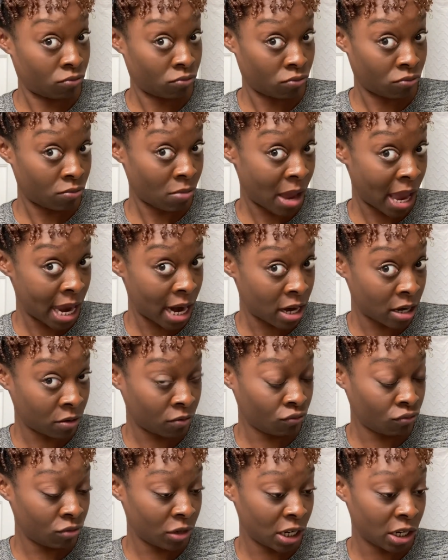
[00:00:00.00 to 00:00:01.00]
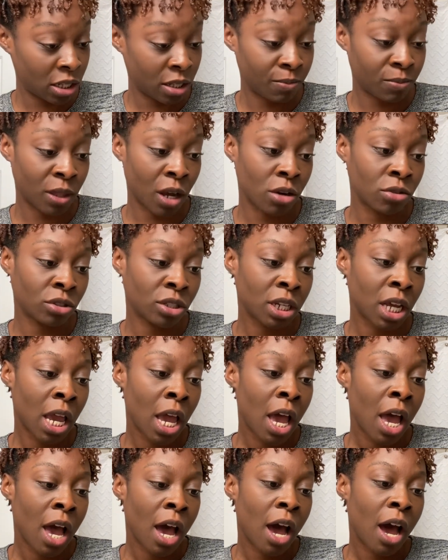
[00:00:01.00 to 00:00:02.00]
My hair needs some thirst.
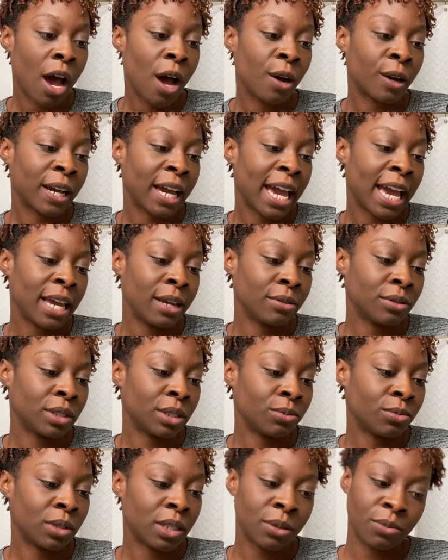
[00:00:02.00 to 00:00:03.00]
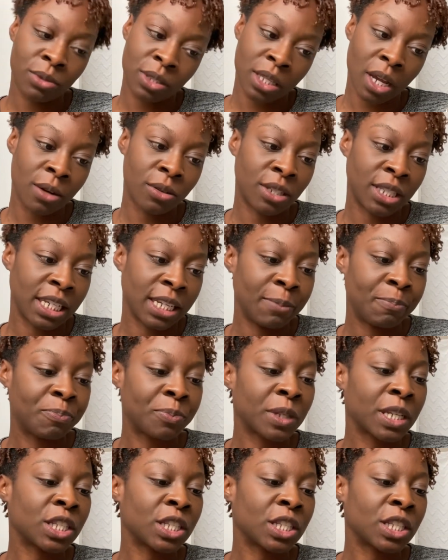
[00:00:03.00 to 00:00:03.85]
Okay, it was thirsty.